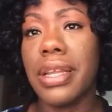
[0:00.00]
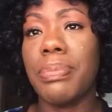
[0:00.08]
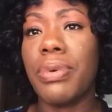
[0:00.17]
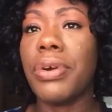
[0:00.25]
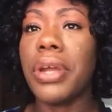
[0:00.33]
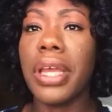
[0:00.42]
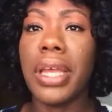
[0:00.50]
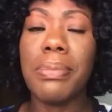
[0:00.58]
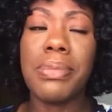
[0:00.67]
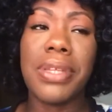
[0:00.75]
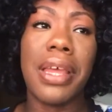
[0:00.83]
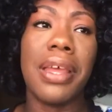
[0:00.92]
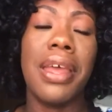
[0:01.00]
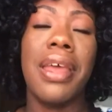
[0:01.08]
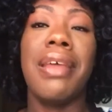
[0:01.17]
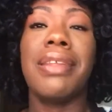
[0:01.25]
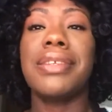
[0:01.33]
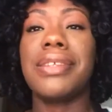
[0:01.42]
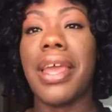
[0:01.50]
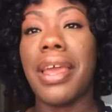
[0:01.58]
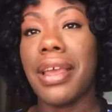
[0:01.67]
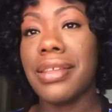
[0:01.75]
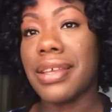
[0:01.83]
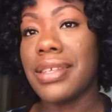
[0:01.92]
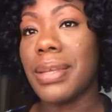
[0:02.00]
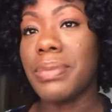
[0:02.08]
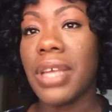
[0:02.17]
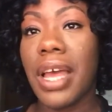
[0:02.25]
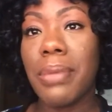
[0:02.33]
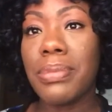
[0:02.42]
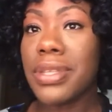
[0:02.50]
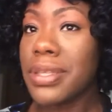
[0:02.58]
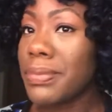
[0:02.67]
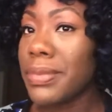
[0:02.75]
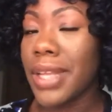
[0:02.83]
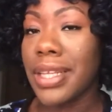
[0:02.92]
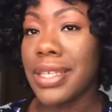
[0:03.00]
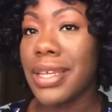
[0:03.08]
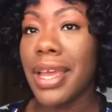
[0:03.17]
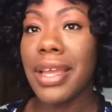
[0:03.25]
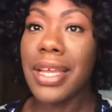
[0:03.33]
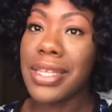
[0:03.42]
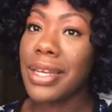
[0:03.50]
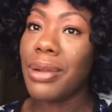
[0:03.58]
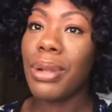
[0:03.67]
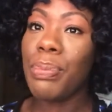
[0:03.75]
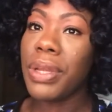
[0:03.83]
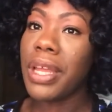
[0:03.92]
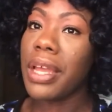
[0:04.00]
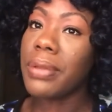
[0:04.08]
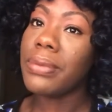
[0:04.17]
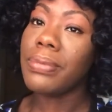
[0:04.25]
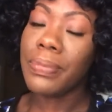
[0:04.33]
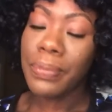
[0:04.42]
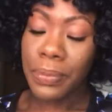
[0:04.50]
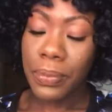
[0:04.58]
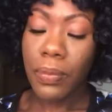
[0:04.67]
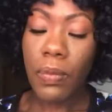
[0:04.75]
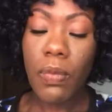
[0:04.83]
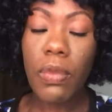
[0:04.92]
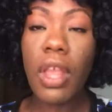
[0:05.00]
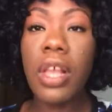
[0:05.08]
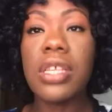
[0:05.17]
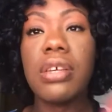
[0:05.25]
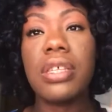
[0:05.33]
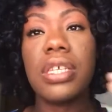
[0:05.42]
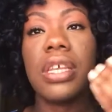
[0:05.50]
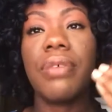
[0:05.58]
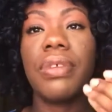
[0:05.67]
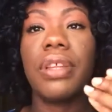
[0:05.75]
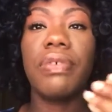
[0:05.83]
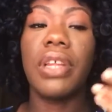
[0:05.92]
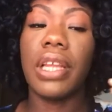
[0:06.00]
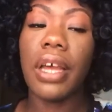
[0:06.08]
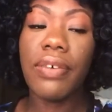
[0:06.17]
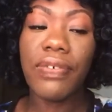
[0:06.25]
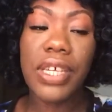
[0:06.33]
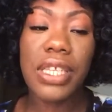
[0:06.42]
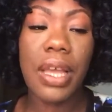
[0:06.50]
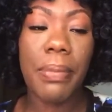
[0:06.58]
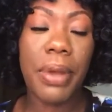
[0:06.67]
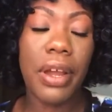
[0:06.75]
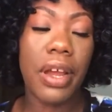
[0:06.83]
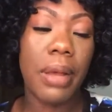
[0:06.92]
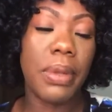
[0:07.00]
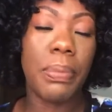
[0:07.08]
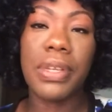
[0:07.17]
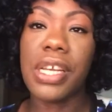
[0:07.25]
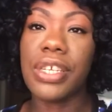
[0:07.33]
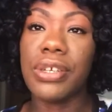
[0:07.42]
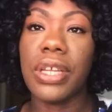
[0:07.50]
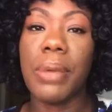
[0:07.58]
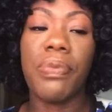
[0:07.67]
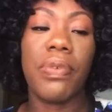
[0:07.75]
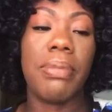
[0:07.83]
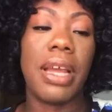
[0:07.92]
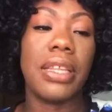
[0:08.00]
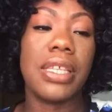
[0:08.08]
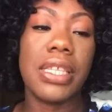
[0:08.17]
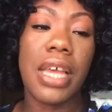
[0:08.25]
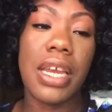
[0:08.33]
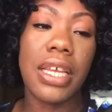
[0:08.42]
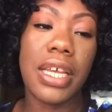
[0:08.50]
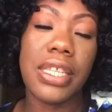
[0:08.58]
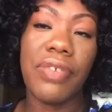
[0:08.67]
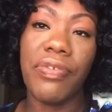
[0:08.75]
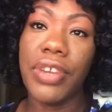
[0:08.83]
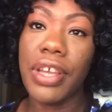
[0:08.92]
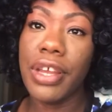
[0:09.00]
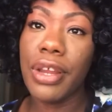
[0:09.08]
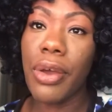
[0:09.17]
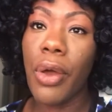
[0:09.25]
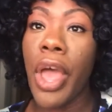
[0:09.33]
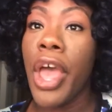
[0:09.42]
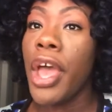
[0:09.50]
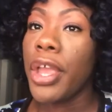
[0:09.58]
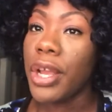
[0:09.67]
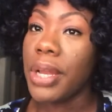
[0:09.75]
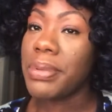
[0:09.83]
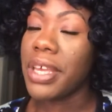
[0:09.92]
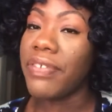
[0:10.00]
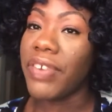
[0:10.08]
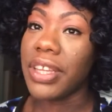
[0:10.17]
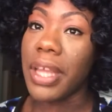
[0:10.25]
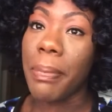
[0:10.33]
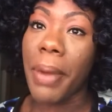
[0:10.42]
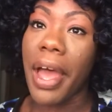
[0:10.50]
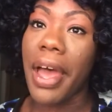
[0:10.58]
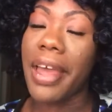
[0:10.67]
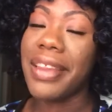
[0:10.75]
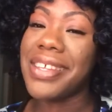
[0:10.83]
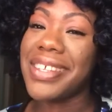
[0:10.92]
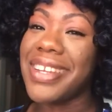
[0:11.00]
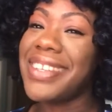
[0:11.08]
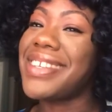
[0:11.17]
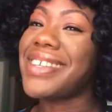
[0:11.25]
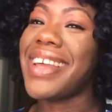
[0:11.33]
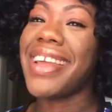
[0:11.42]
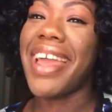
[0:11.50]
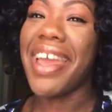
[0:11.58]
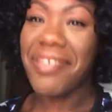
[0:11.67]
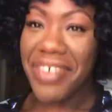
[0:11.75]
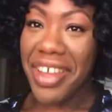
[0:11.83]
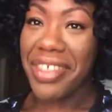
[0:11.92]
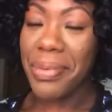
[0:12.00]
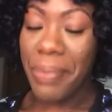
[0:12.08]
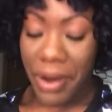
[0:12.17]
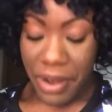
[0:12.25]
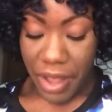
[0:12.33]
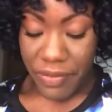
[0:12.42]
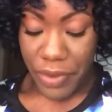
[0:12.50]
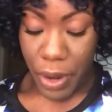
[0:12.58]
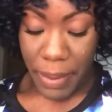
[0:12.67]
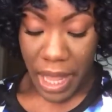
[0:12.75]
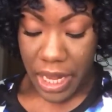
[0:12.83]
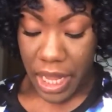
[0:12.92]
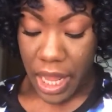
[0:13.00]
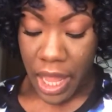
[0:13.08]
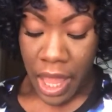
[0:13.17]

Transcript: and lip creams and stains. And sometimes, like today, is an no lippy day. So this I really, really love for summer um, to protect your lips from like the sun because if you didn't know, your lips get affected by the sun just like every other part of your body.